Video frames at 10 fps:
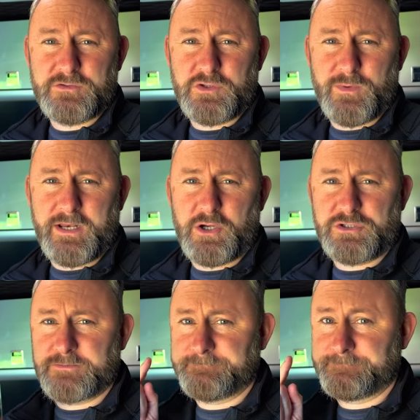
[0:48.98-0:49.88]
New
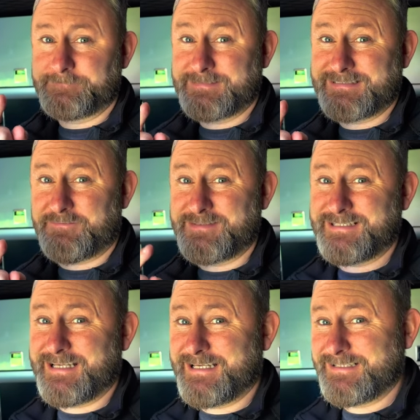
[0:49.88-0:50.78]
alloys,
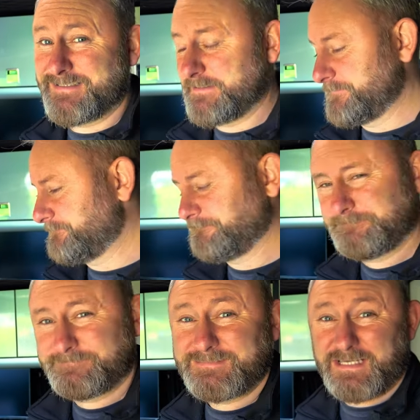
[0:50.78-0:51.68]
17s.
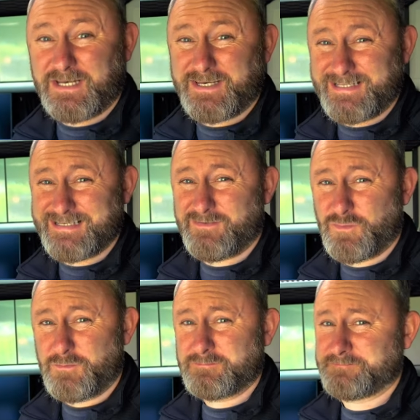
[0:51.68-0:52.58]
I didn't have
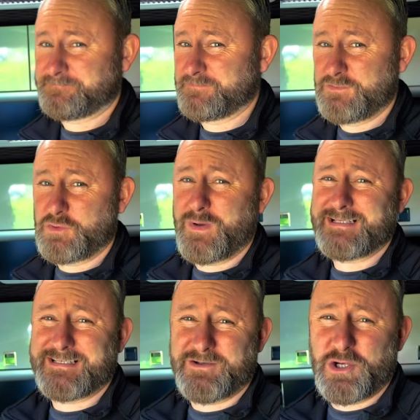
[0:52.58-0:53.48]
one. So we
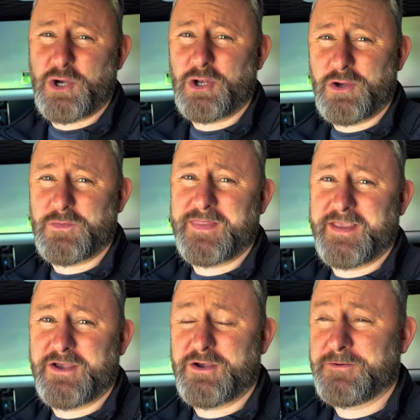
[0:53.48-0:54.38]
had to have a call out with
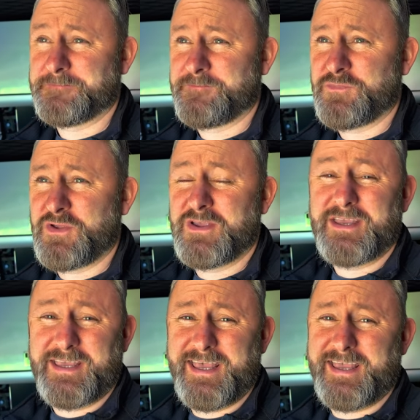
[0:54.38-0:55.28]
the uh,
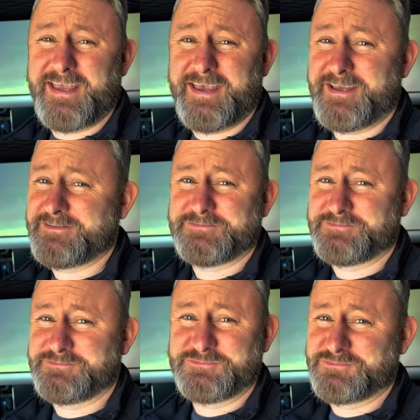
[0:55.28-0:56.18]
AA.
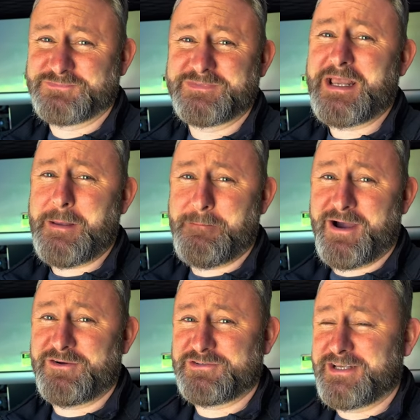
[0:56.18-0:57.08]

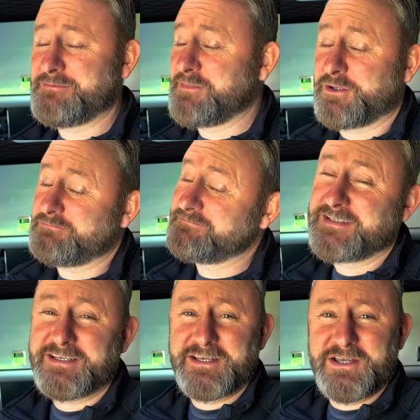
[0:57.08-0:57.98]
Embarrassing, but
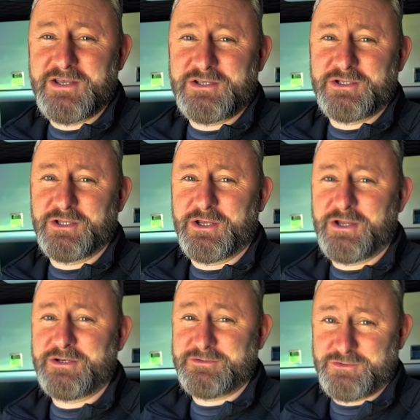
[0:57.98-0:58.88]
you
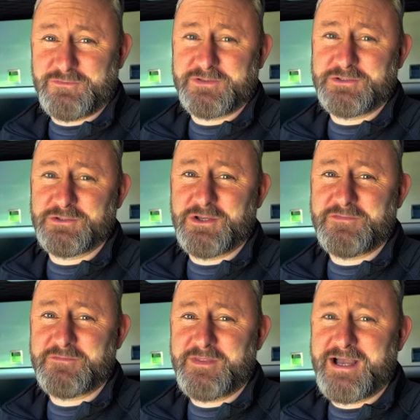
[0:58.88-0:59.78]
learn. So hopefully you learn
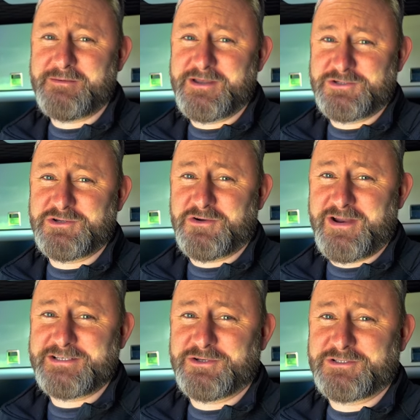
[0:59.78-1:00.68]
from that. Make sure you got
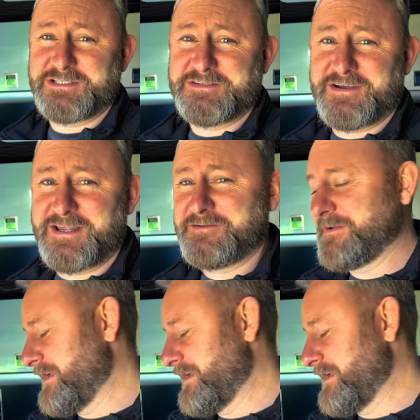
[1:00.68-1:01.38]
right socket in your van.